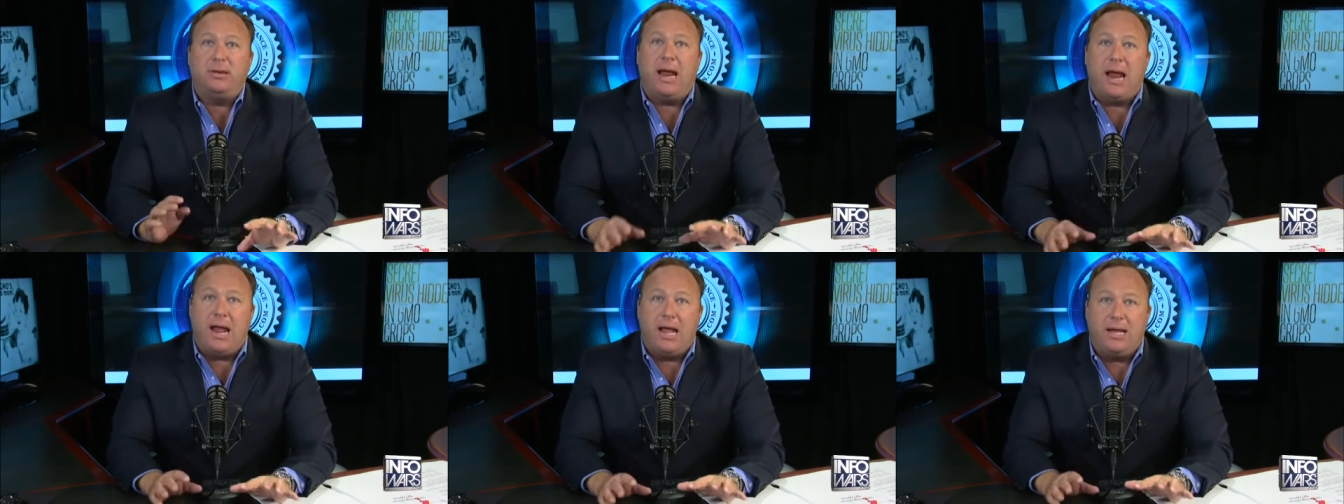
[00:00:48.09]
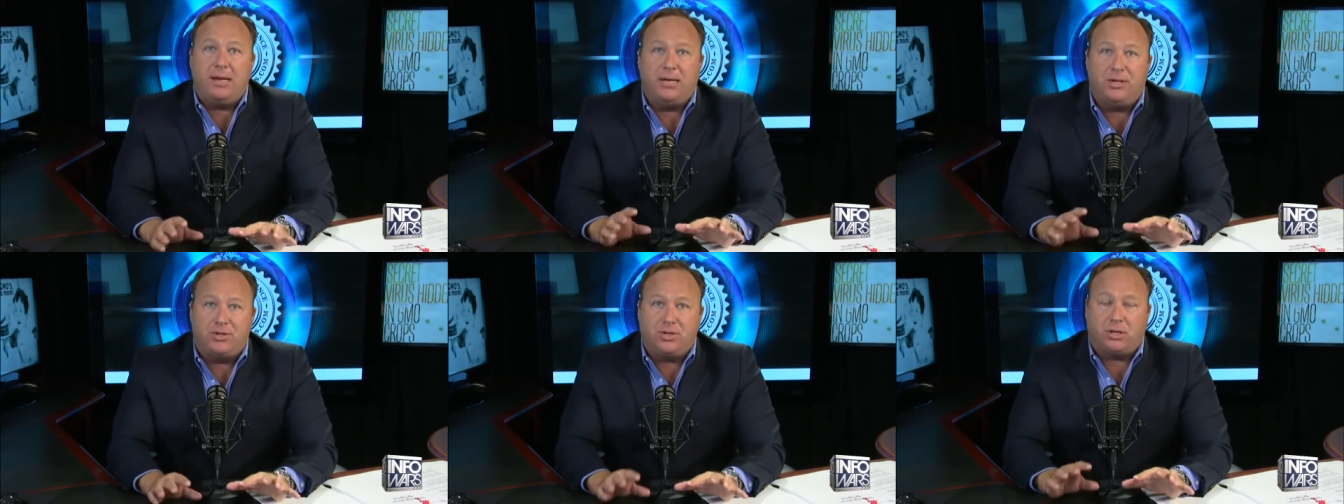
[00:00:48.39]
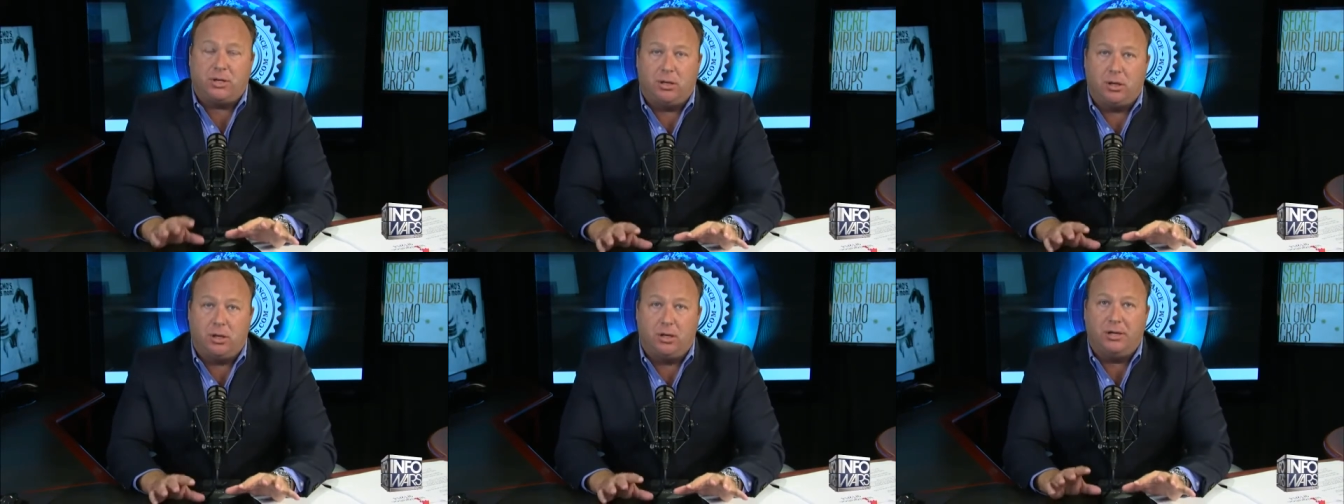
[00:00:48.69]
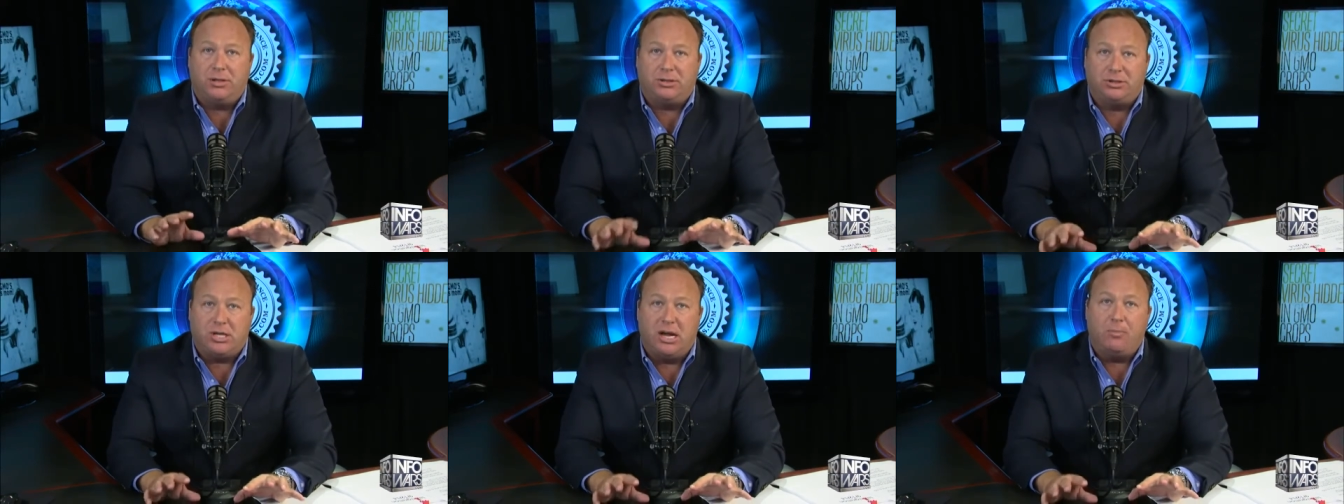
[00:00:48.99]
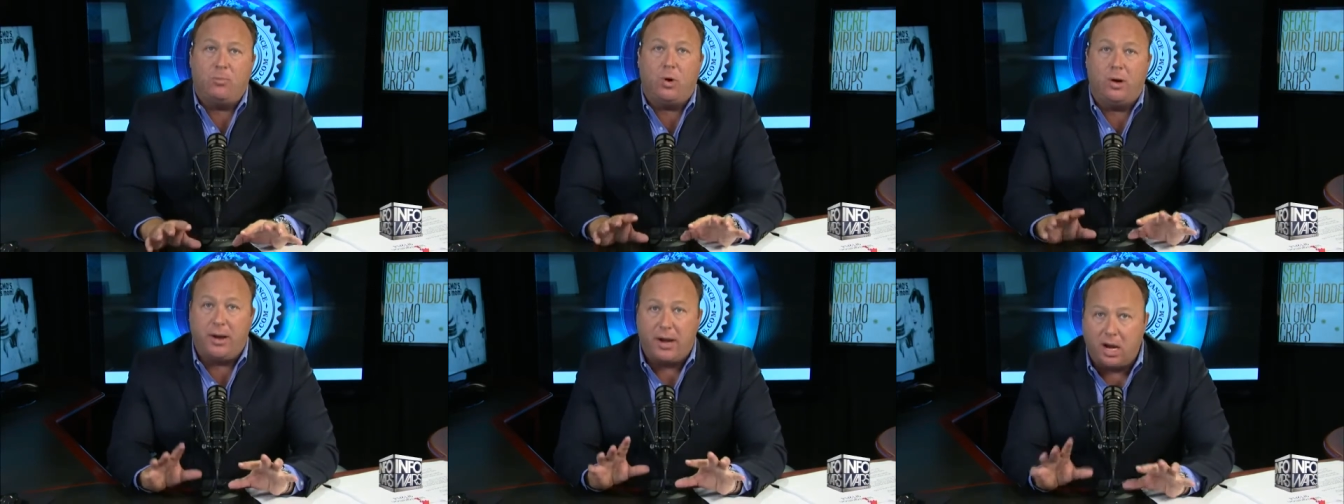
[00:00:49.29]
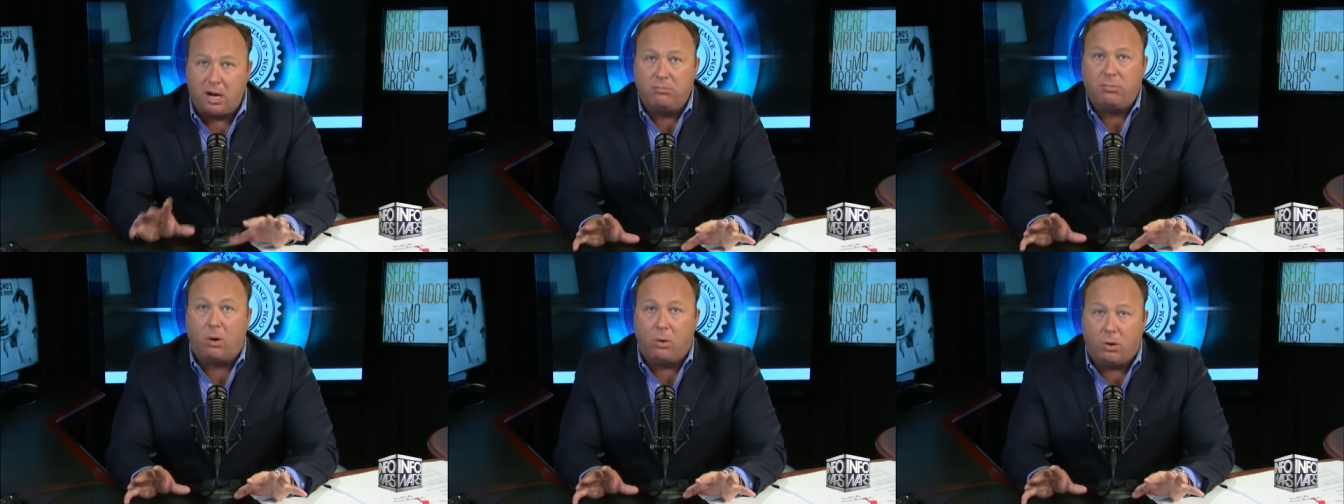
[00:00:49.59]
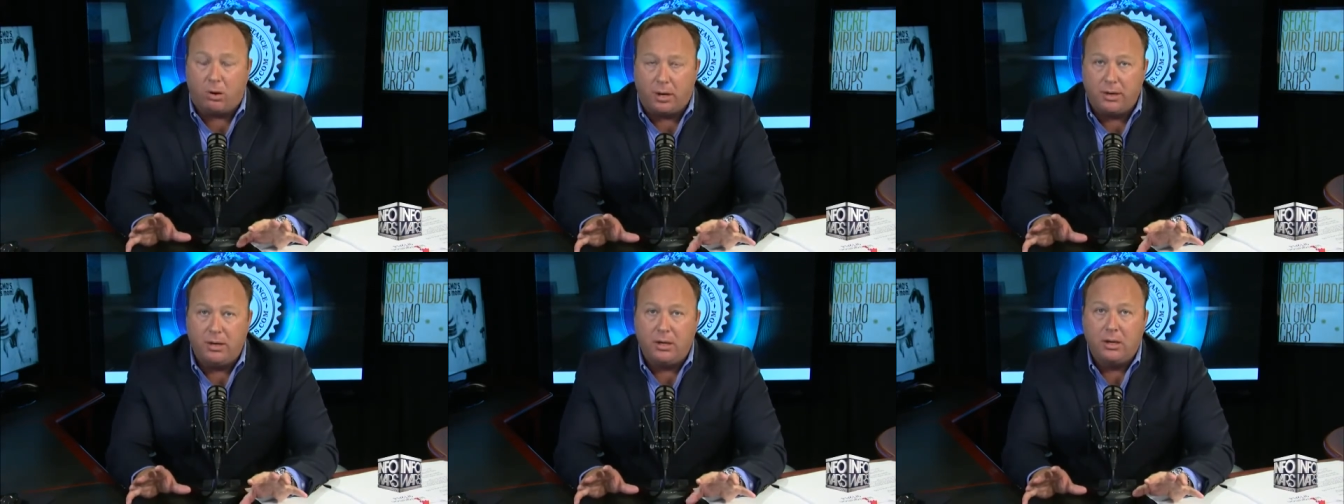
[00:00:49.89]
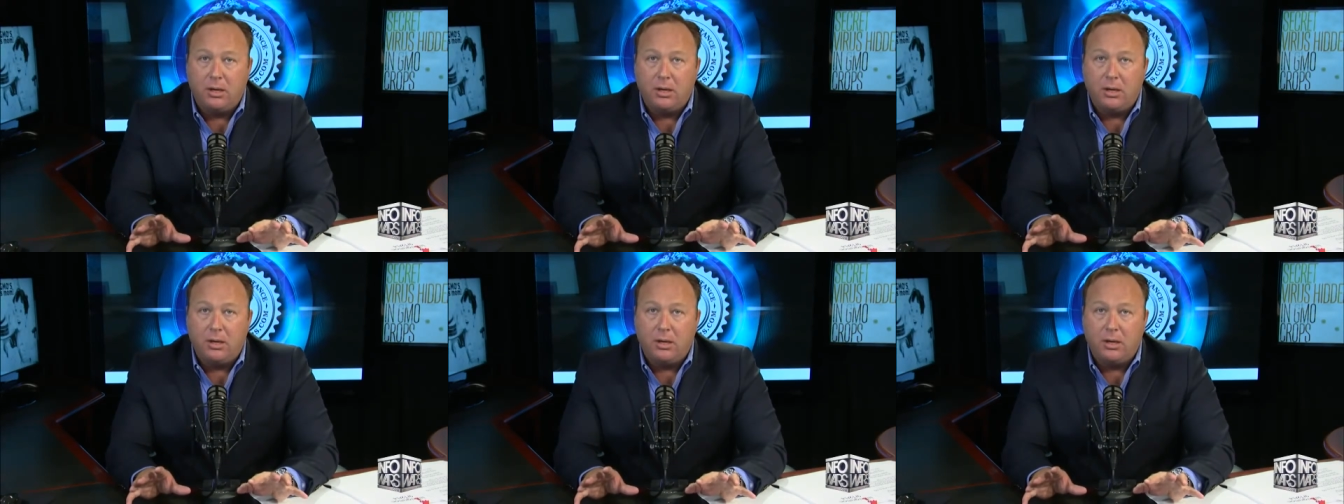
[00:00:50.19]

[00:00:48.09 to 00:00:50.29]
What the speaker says: and it's clearly somewhat airborne.